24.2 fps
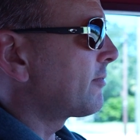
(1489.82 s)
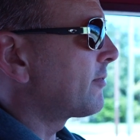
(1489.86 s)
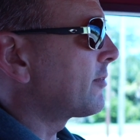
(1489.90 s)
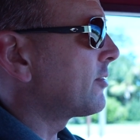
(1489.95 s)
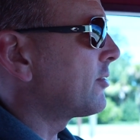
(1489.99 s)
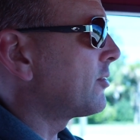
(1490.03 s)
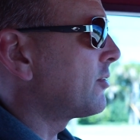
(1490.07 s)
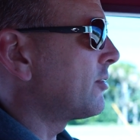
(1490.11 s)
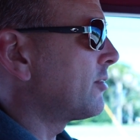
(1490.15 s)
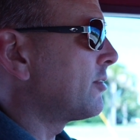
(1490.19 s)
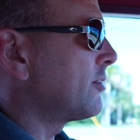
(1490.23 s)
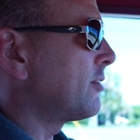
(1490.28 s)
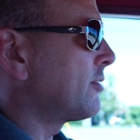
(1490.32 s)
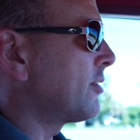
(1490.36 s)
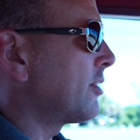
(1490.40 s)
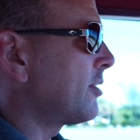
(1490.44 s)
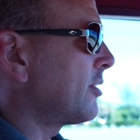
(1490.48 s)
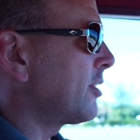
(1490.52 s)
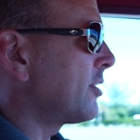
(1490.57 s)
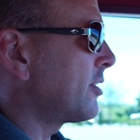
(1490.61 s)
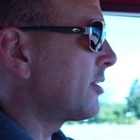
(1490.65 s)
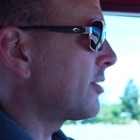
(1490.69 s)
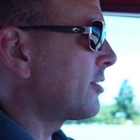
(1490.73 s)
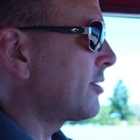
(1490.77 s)
Oh,
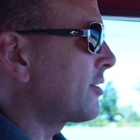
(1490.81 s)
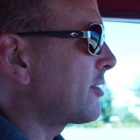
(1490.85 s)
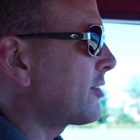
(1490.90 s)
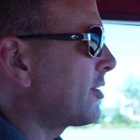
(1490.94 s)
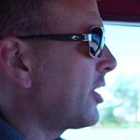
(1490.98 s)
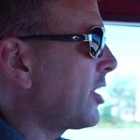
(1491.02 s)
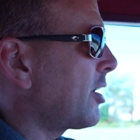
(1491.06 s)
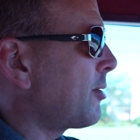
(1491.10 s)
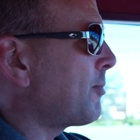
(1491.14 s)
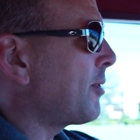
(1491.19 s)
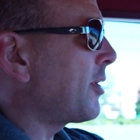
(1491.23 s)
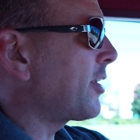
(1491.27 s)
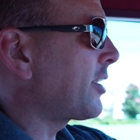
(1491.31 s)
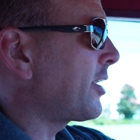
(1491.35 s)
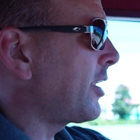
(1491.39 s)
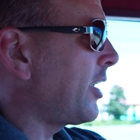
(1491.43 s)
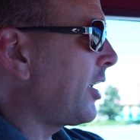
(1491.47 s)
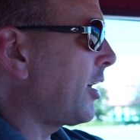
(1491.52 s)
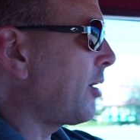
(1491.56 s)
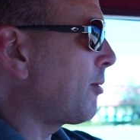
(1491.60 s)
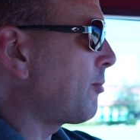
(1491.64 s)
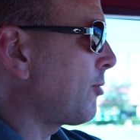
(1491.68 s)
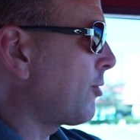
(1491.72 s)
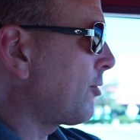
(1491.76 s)
glad I'm on
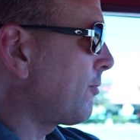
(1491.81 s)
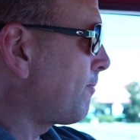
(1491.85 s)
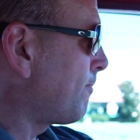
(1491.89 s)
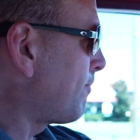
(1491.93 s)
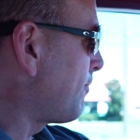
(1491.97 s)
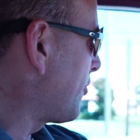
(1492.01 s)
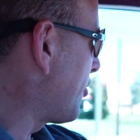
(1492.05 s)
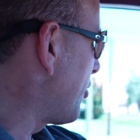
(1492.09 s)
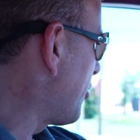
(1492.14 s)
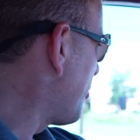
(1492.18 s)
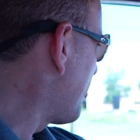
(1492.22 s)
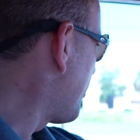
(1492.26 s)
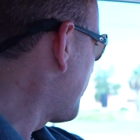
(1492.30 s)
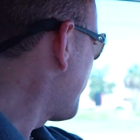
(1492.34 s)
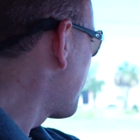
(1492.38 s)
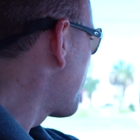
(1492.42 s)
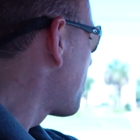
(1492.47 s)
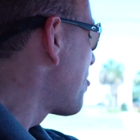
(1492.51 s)
camera, dude.